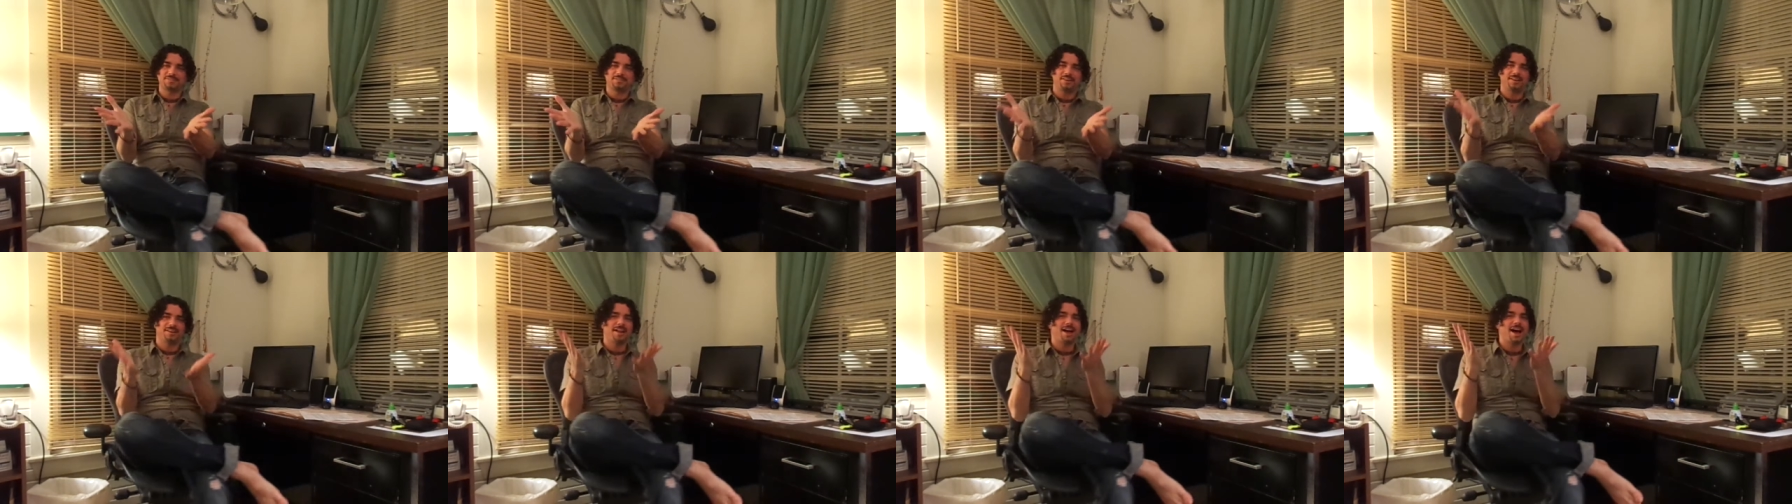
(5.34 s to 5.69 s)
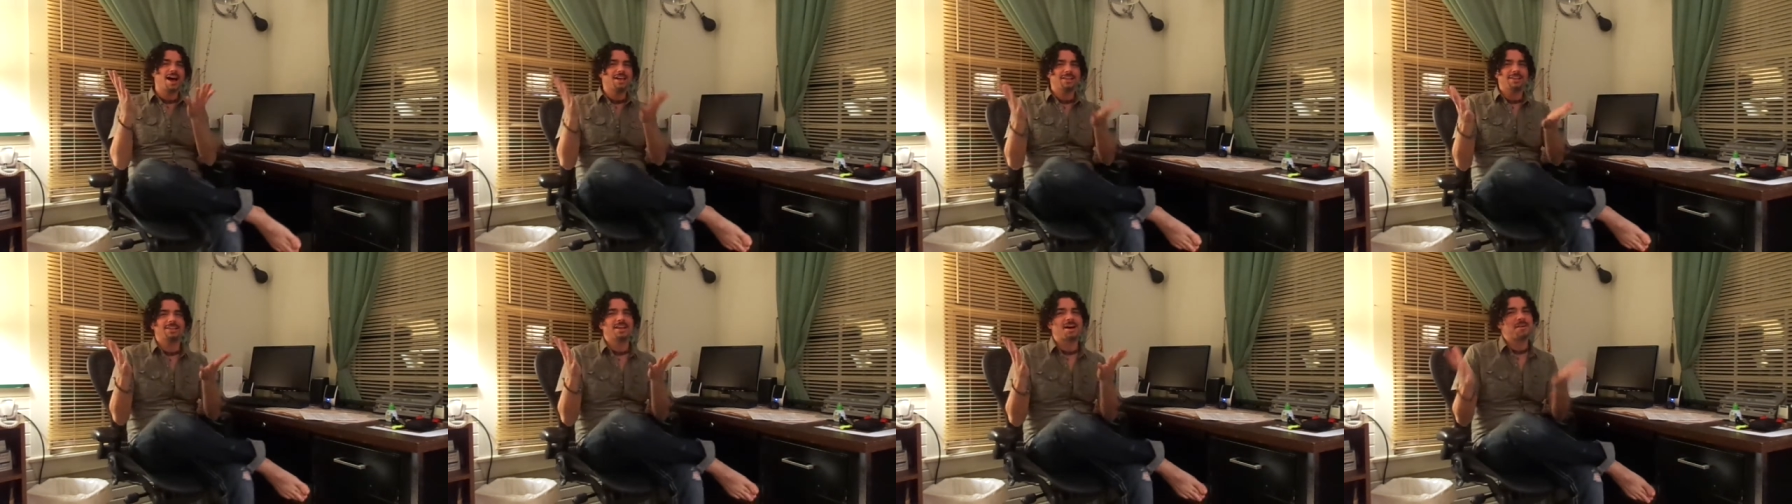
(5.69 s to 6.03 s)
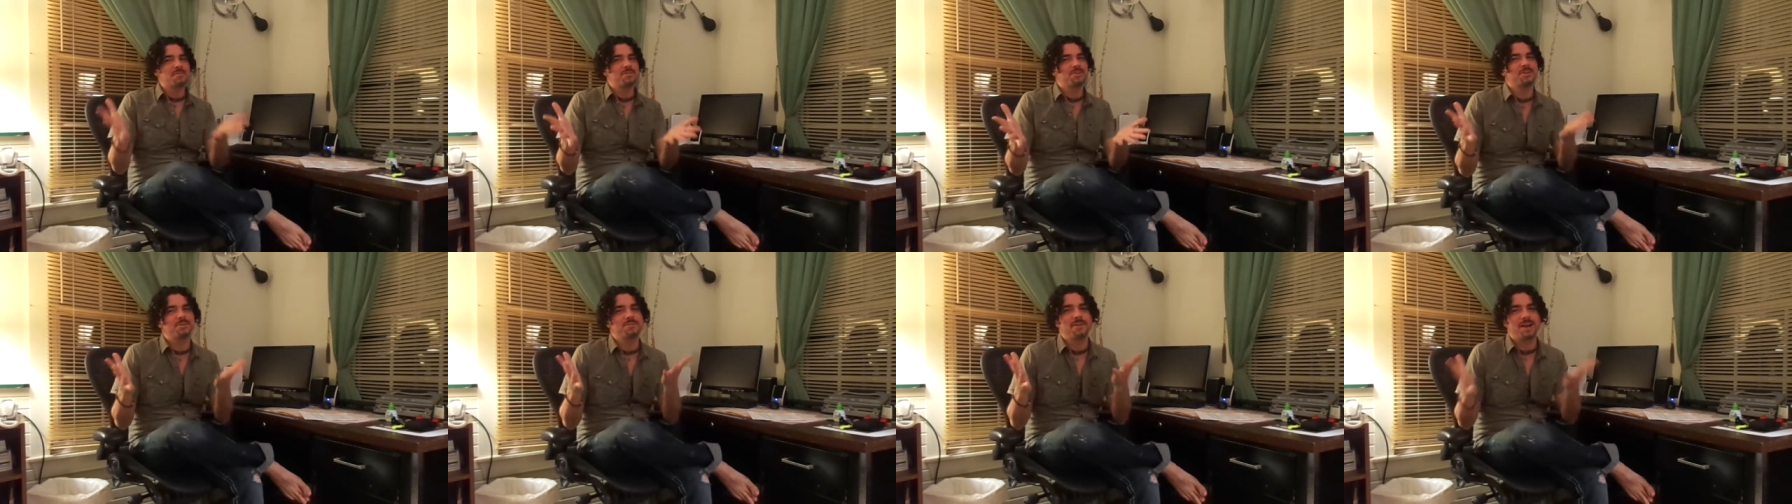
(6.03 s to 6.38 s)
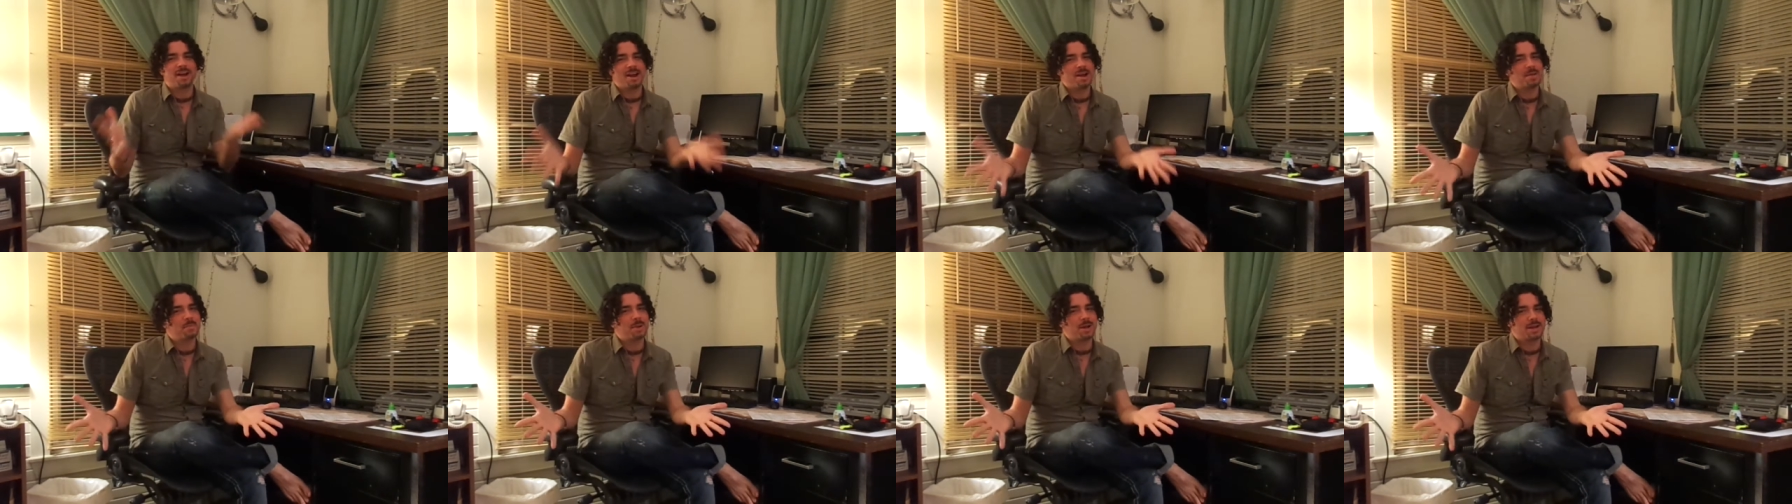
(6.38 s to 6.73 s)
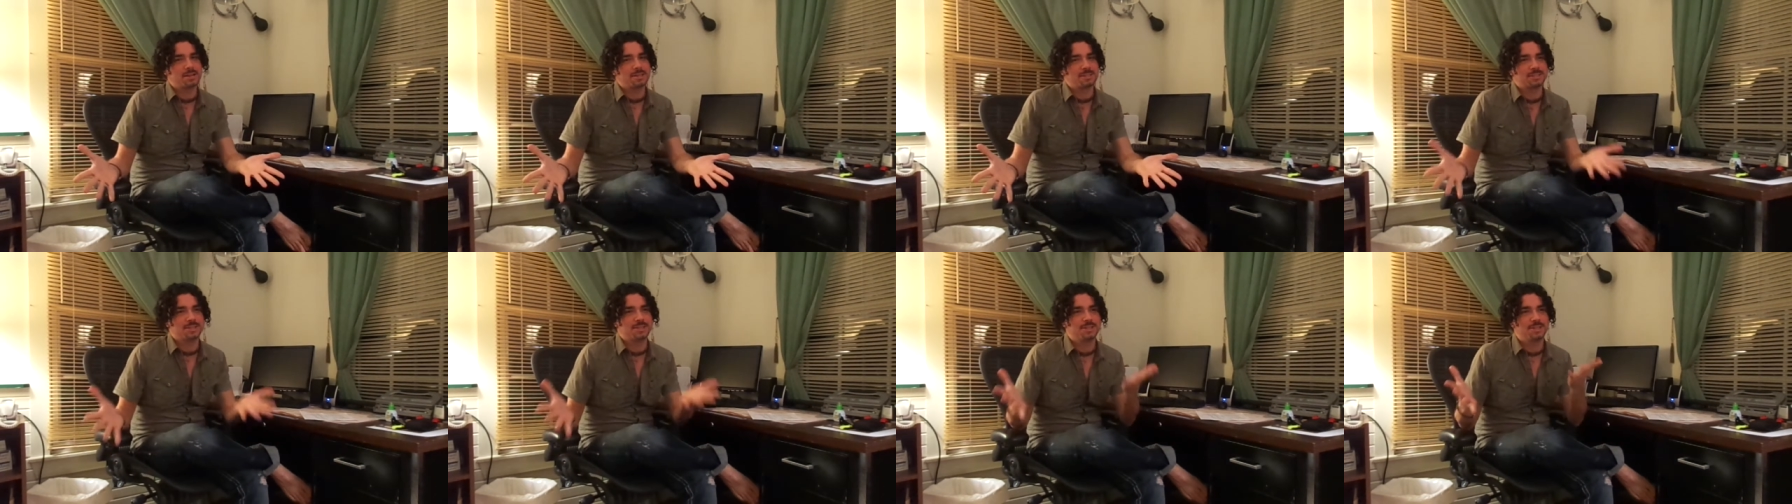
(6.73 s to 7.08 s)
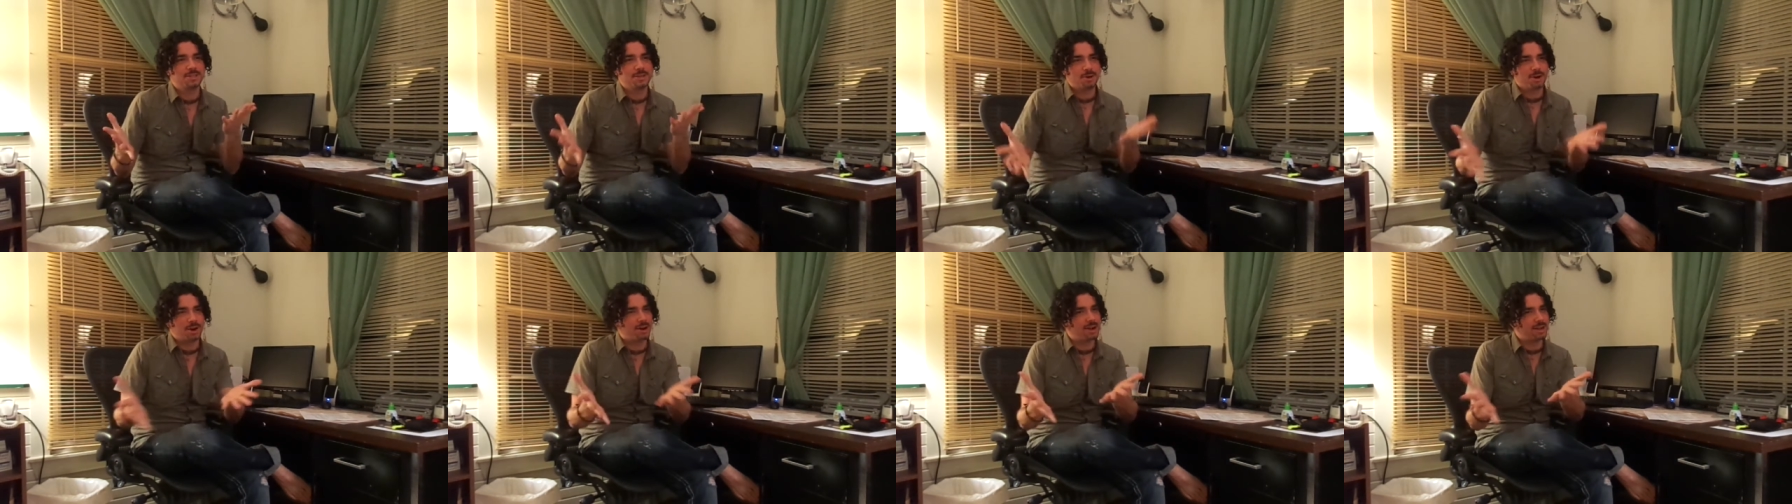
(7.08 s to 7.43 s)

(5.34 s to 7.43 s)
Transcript: of all, I love you very much, and you are